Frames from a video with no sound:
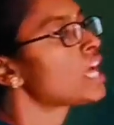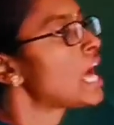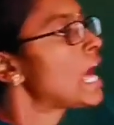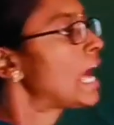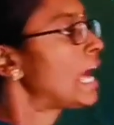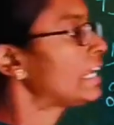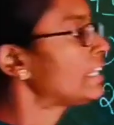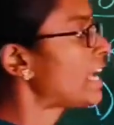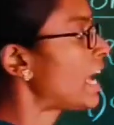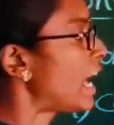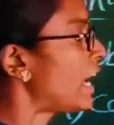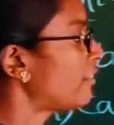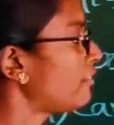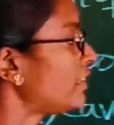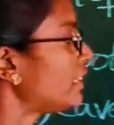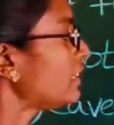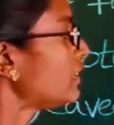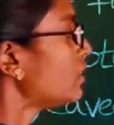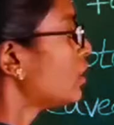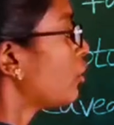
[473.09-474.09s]
And having
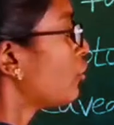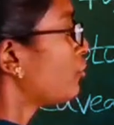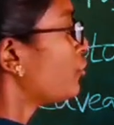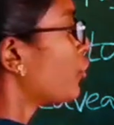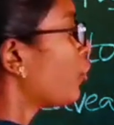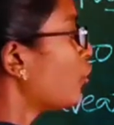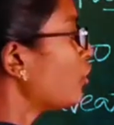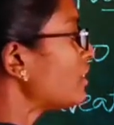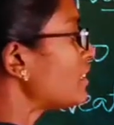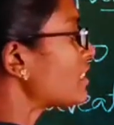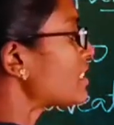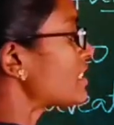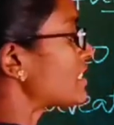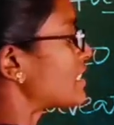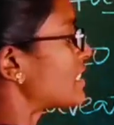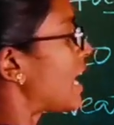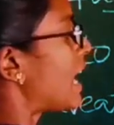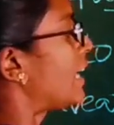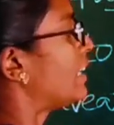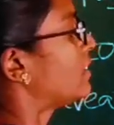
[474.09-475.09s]
font
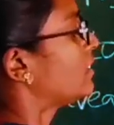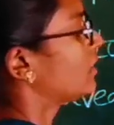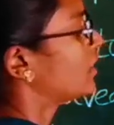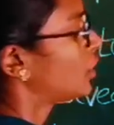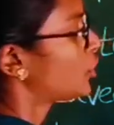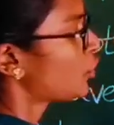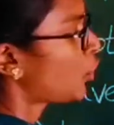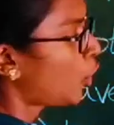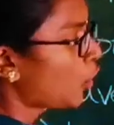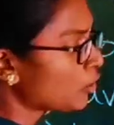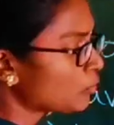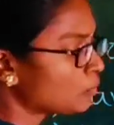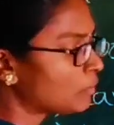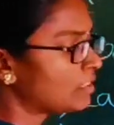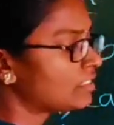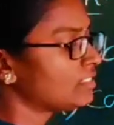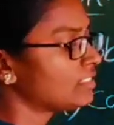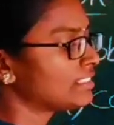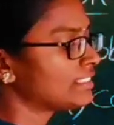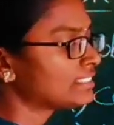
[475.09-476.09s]
style,
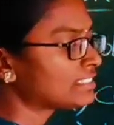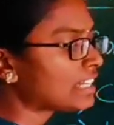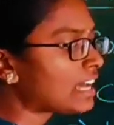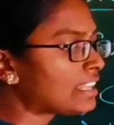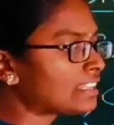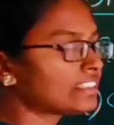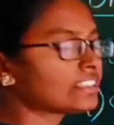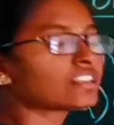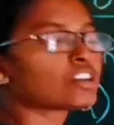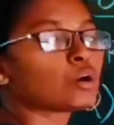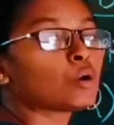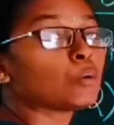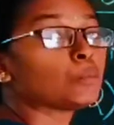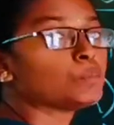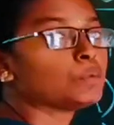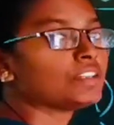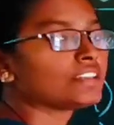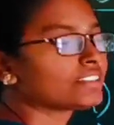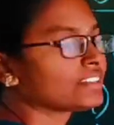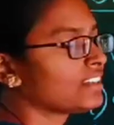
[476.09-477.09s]
normal, italic,
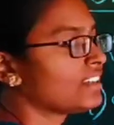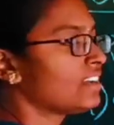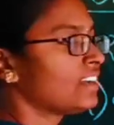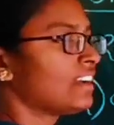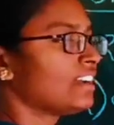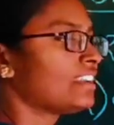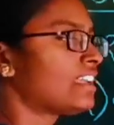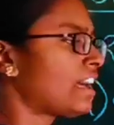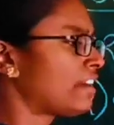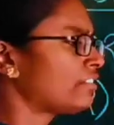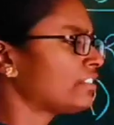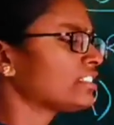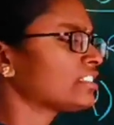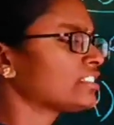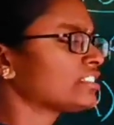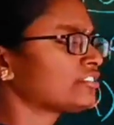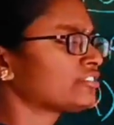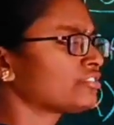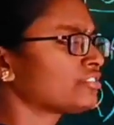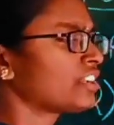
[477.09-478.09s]
oblique, and having
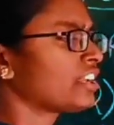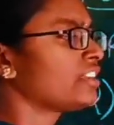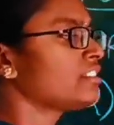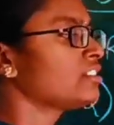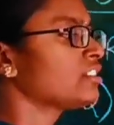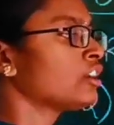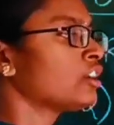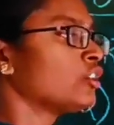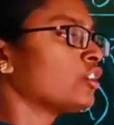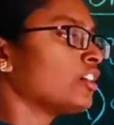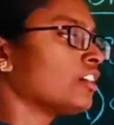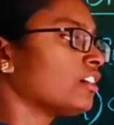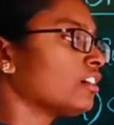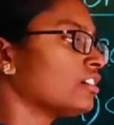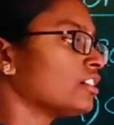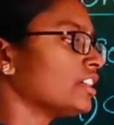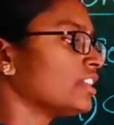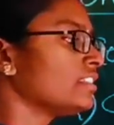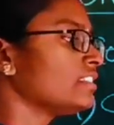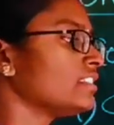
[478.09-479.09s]
different.
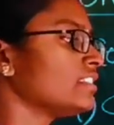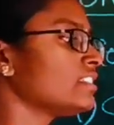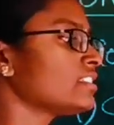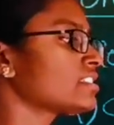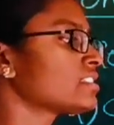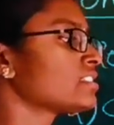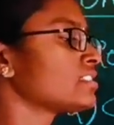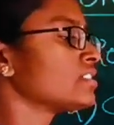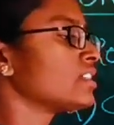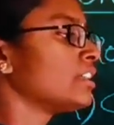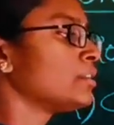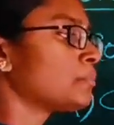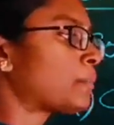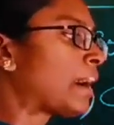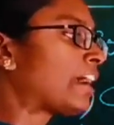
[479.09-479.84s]
In my